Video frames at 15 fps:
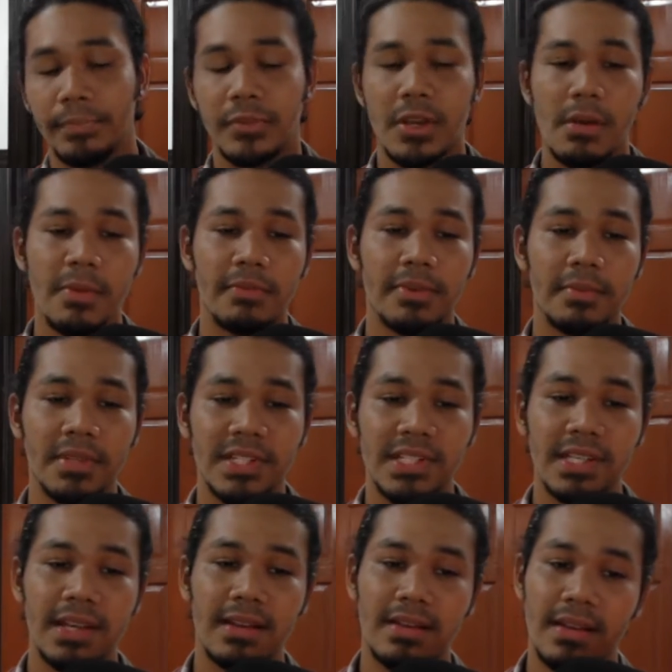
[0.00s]
Coming from the
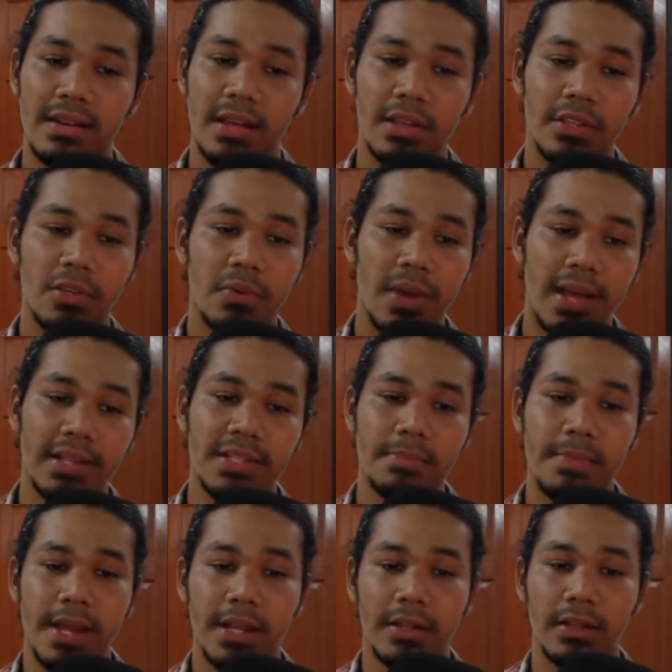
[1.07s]
CNN, U.S.
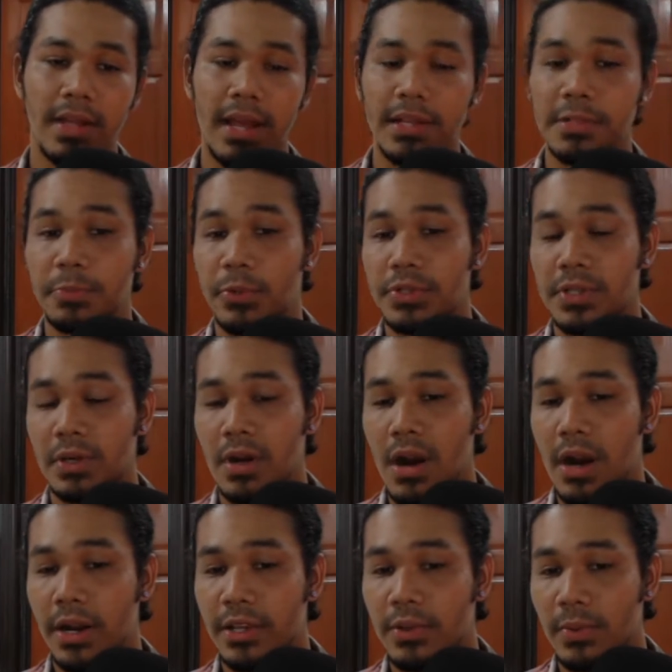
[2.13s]
medical experts are
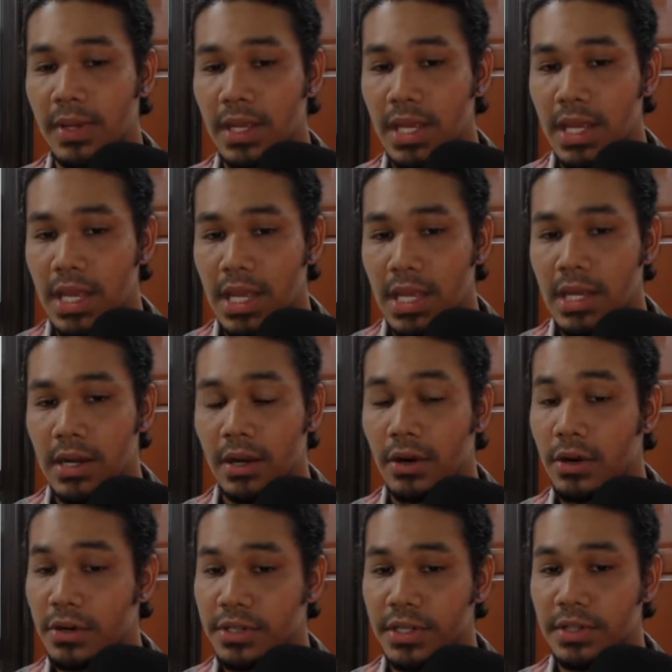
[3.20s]
urging
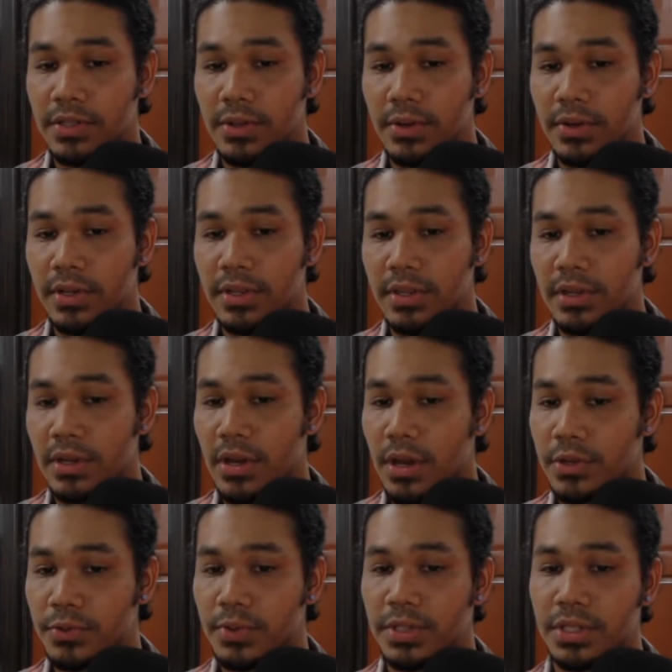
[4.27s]
the
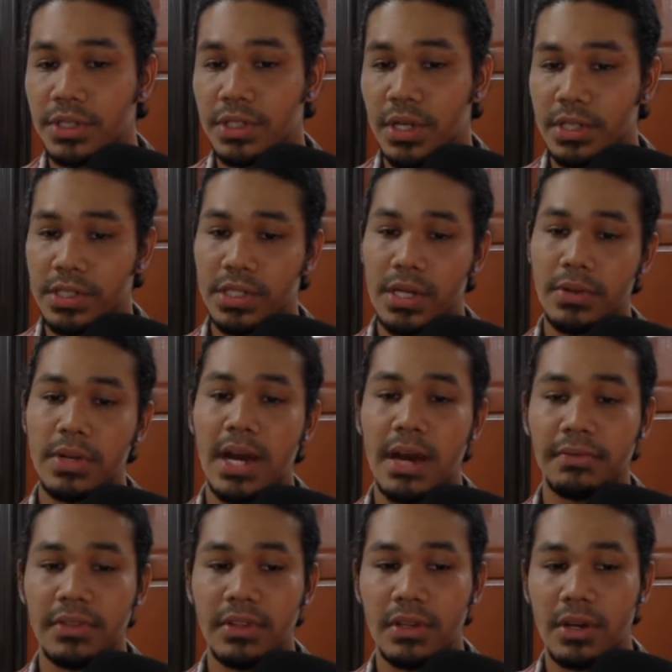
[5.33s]
country to shut down
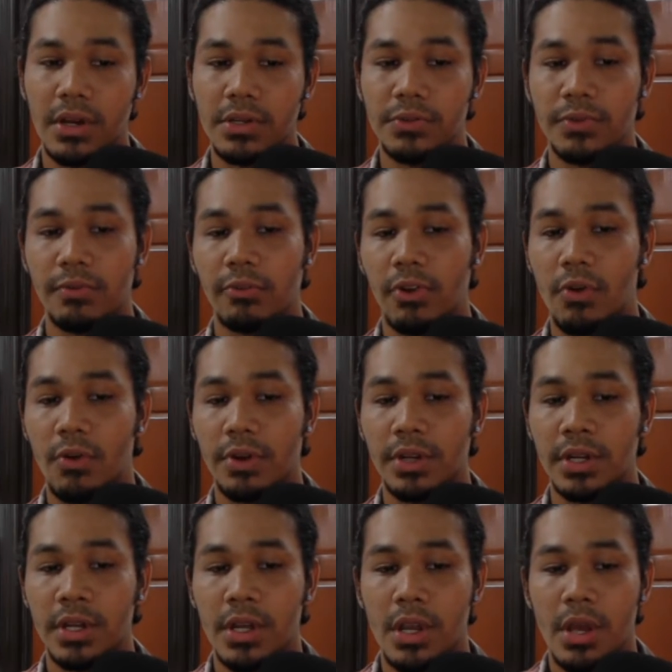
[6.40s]
after the country
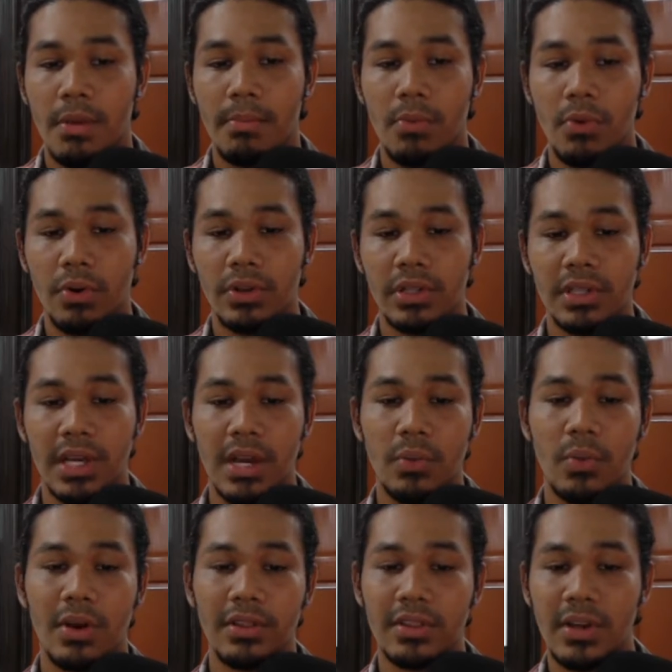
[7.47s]
recorded more than
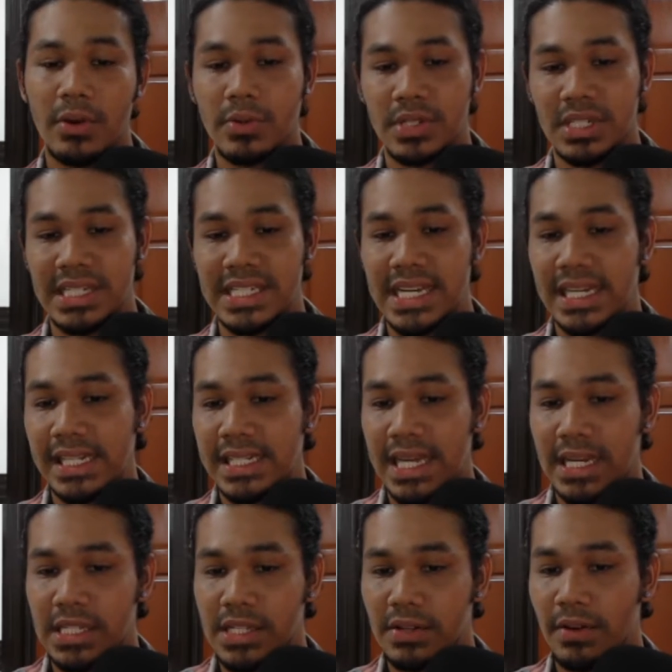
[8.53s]
1,000 daily
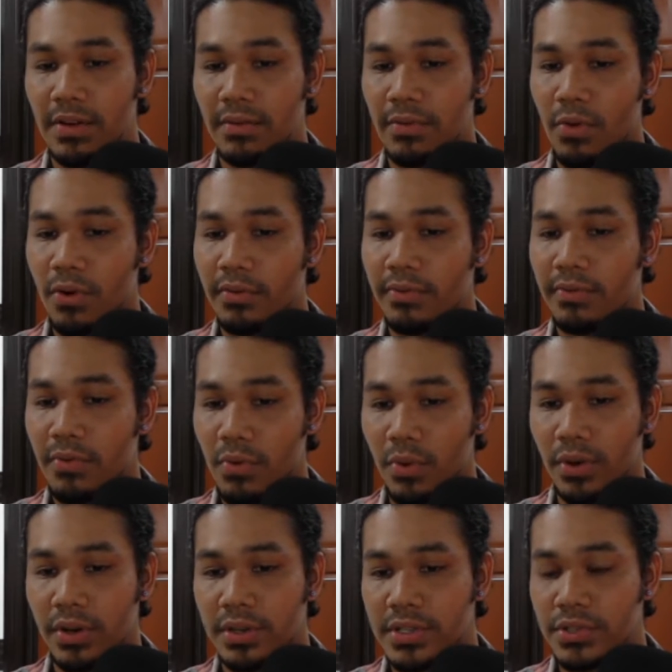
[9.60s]
deaths for
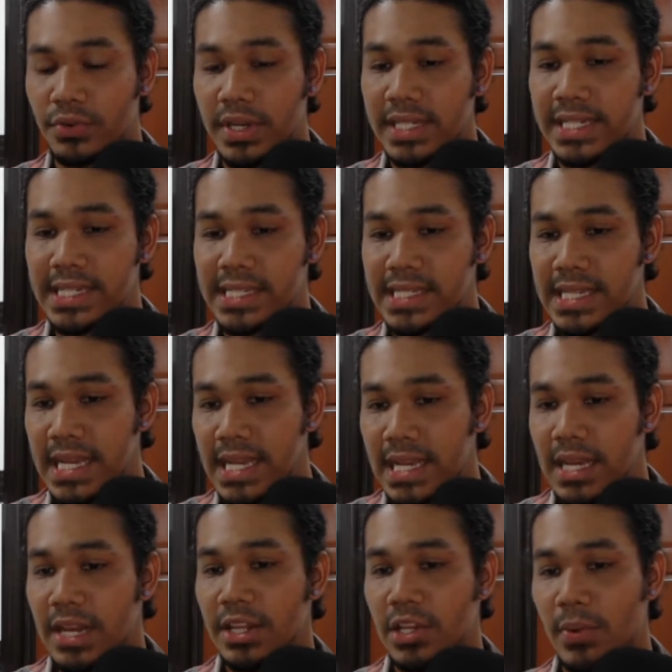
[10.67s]
four straight days.
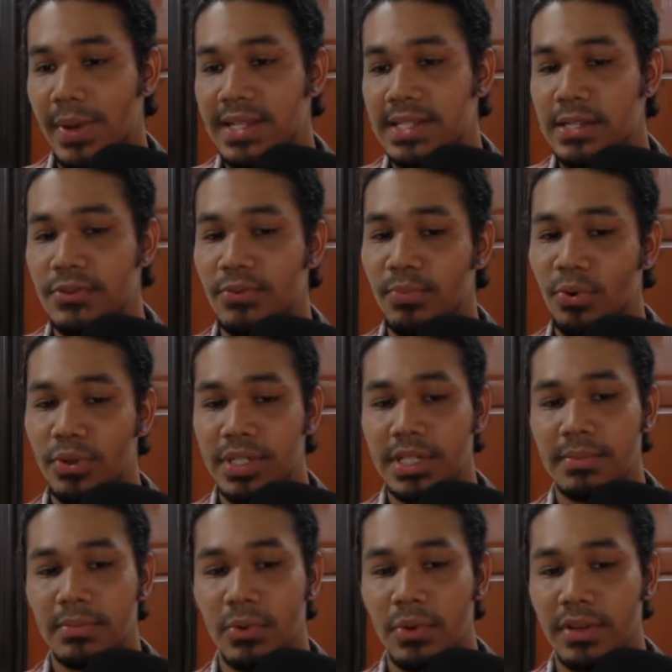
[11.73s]
The U.S. has
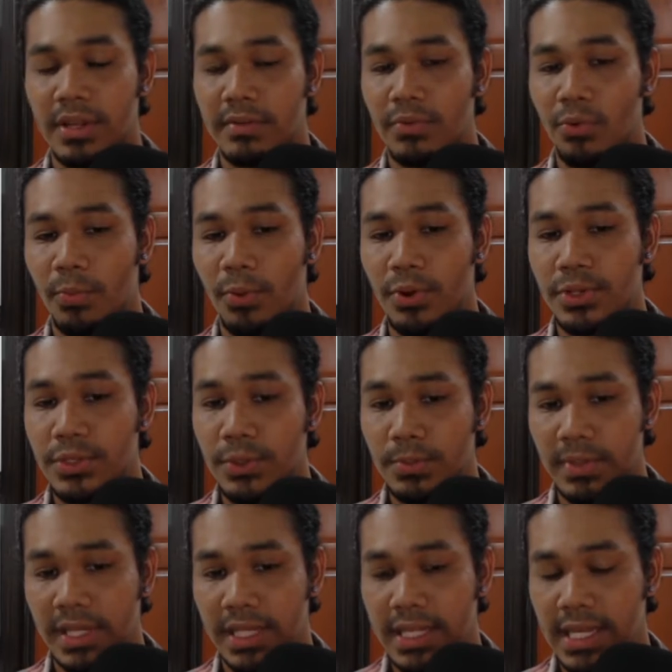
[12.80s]
reported more than 4.2
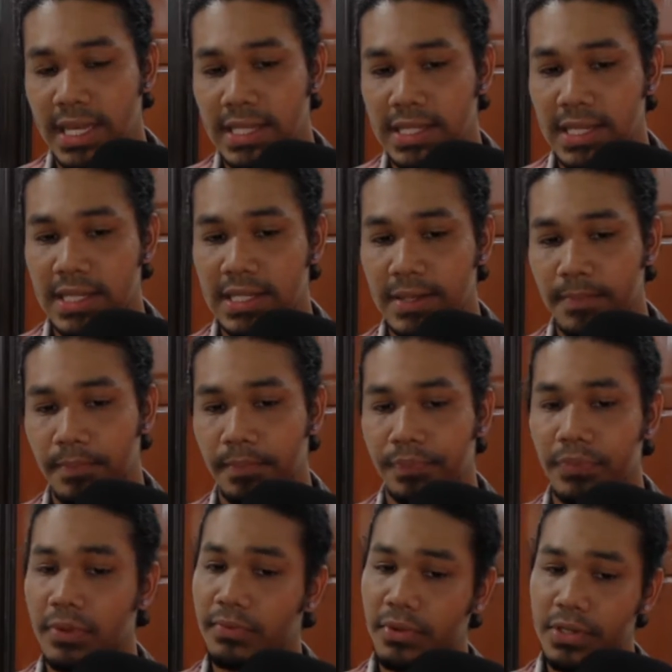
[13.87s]
million cases.
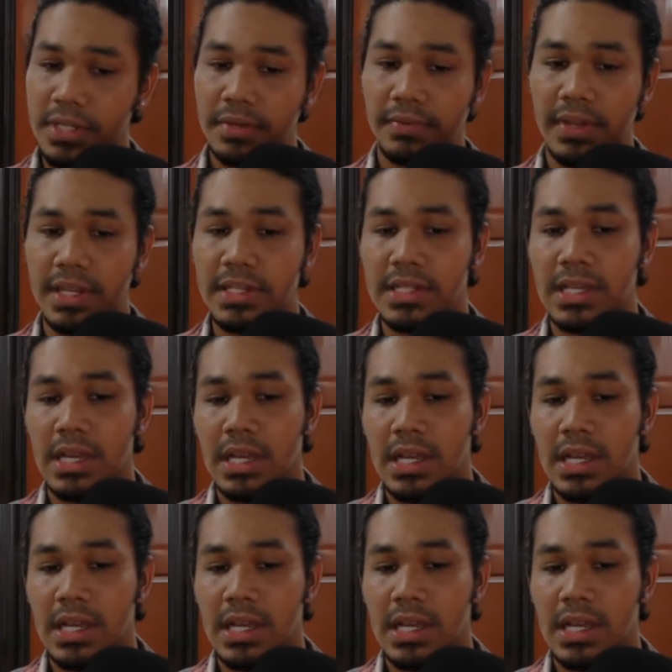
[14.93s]
The first phase